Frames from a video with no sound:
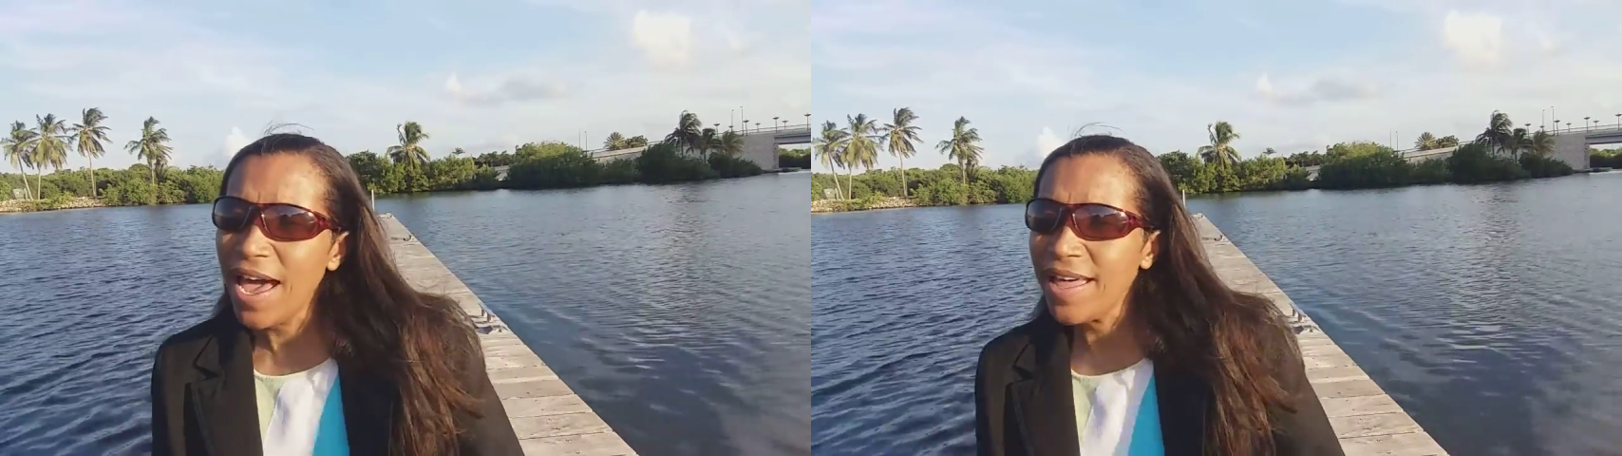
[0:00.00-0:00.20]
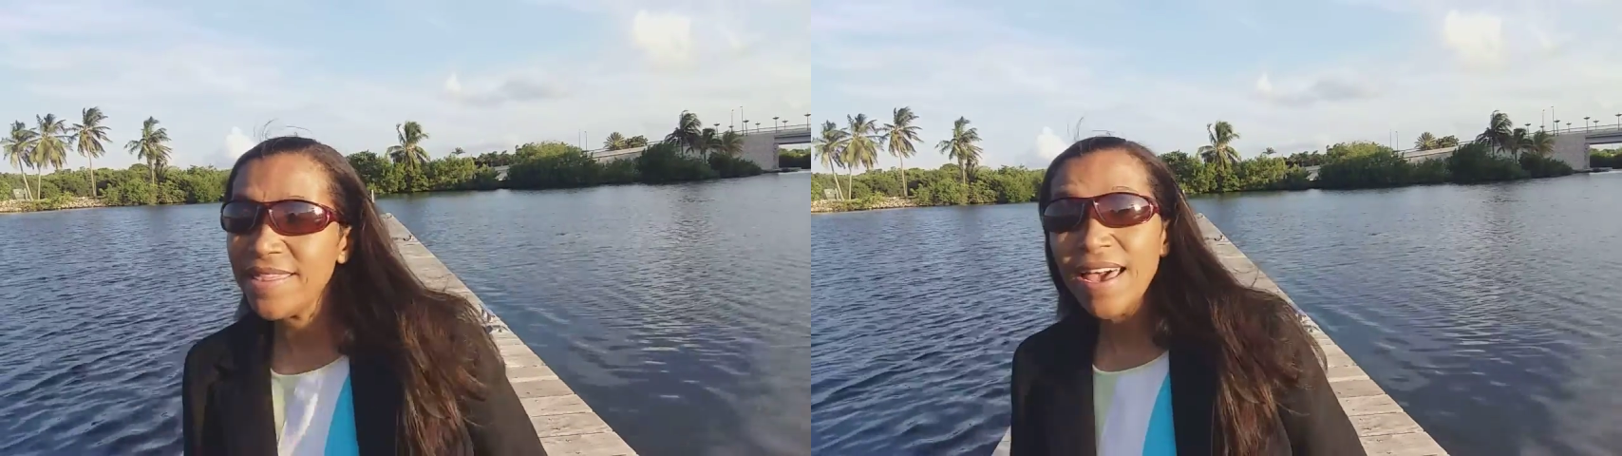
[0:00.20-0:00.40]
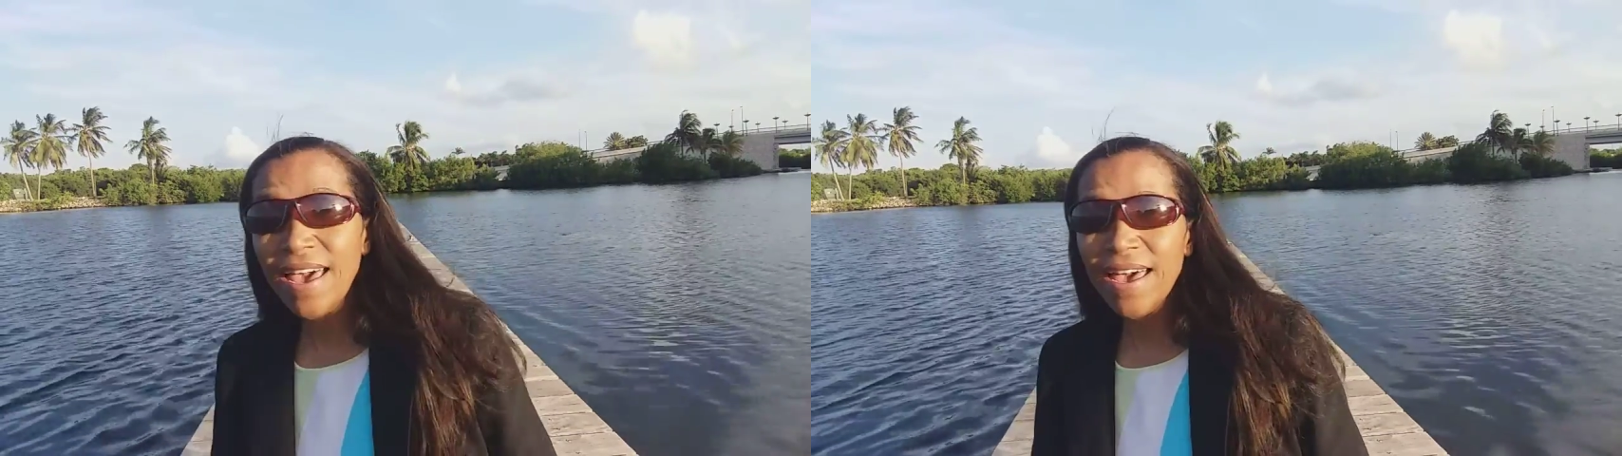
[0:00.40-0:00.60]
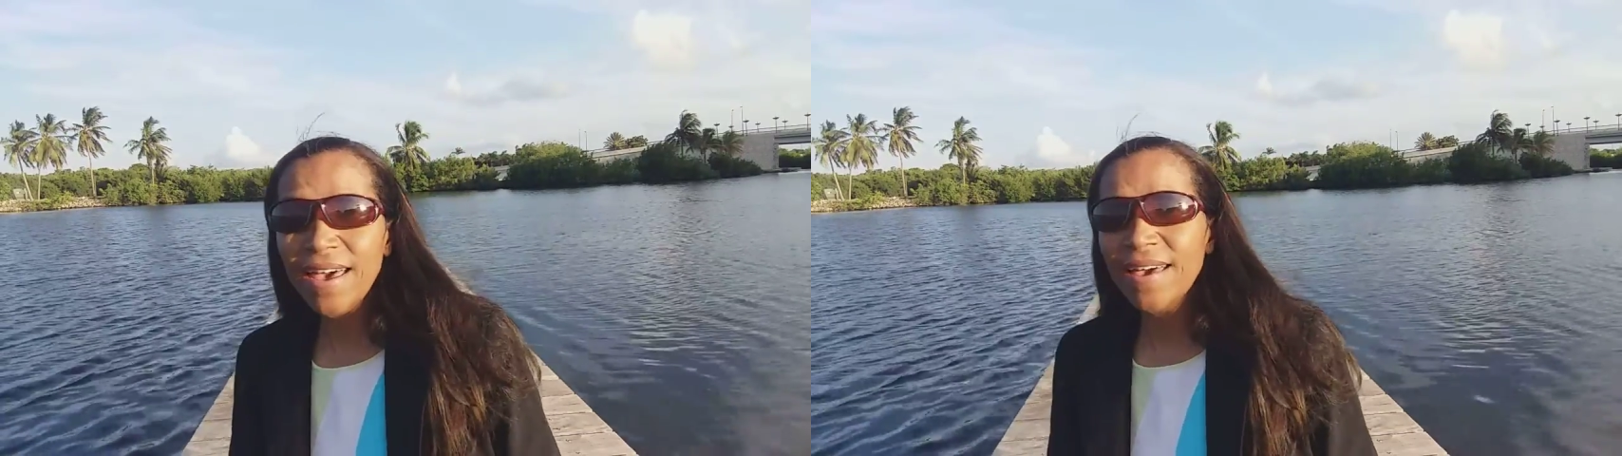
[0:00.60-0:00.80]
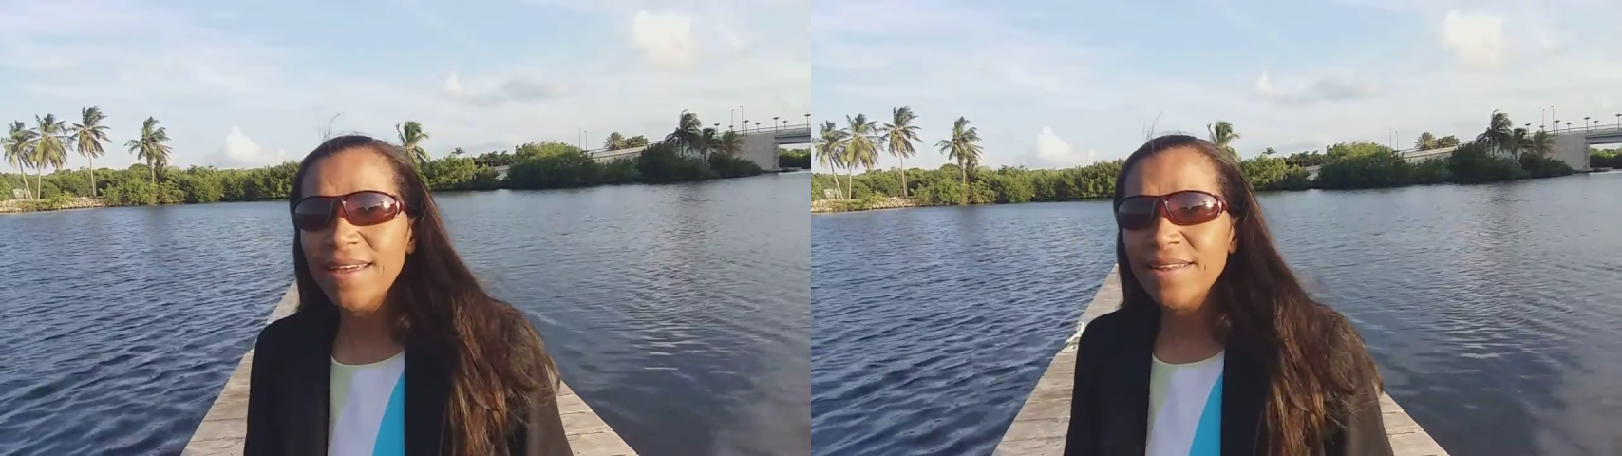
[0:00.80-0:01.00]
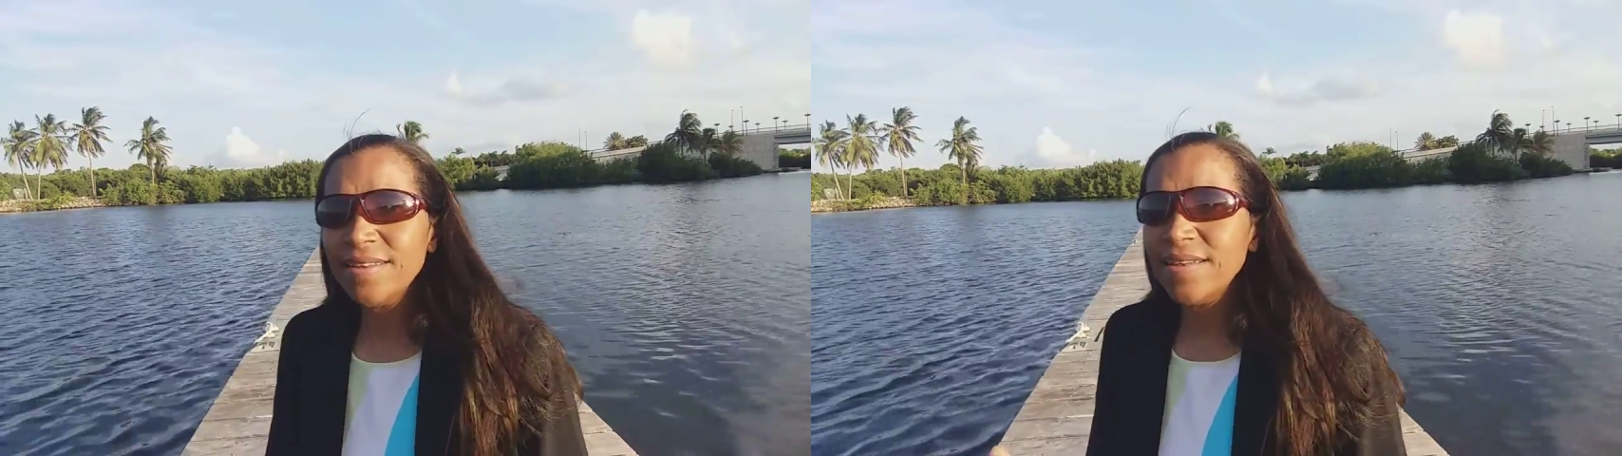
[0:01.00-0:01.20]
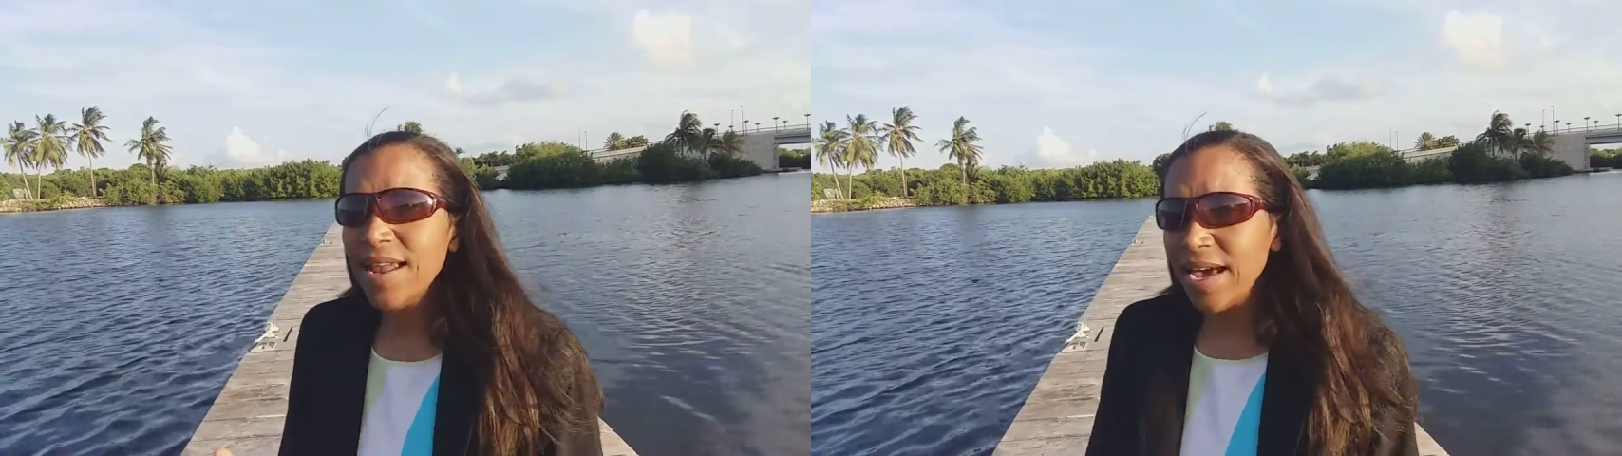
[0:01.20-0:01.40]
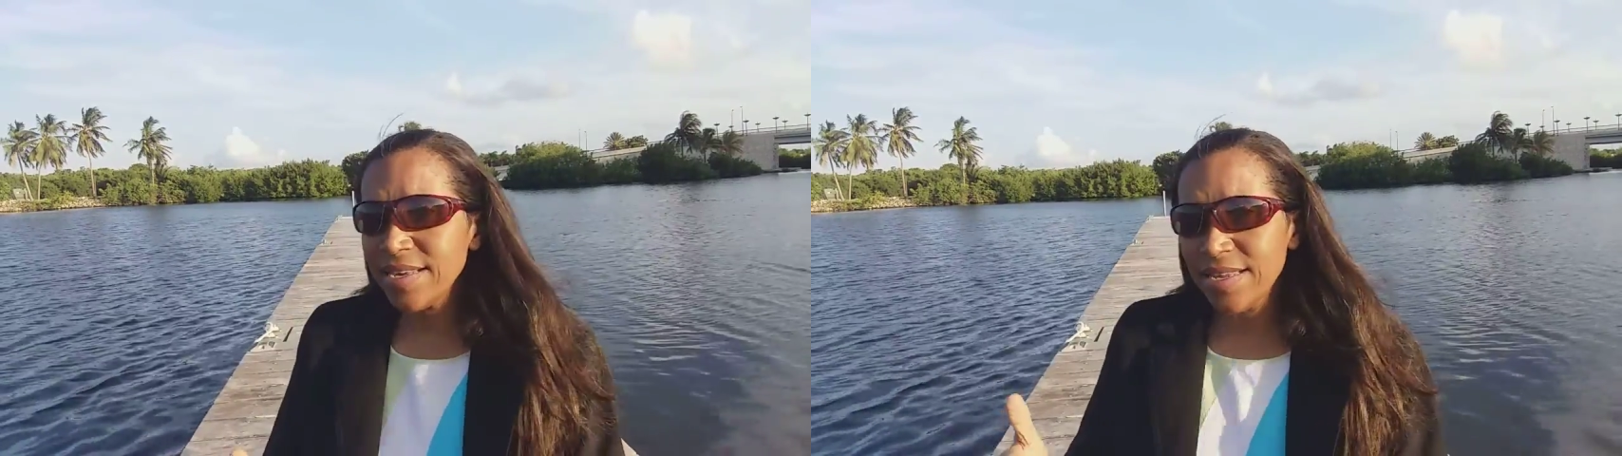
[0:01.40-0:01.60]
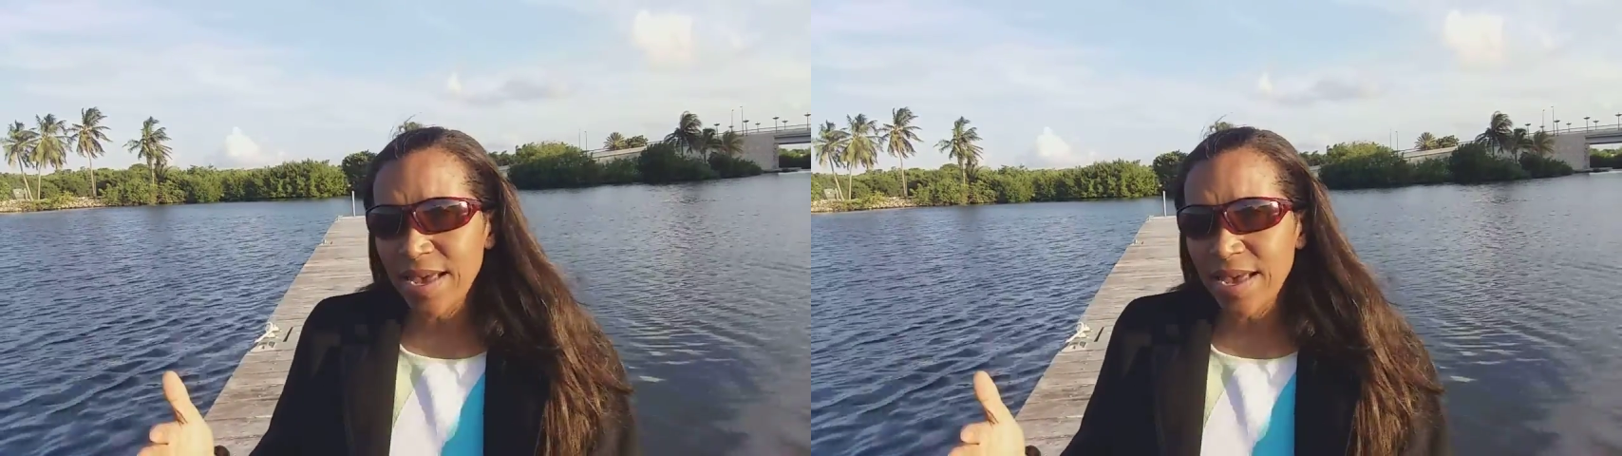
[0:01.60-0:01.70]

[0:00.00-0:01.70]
And then the next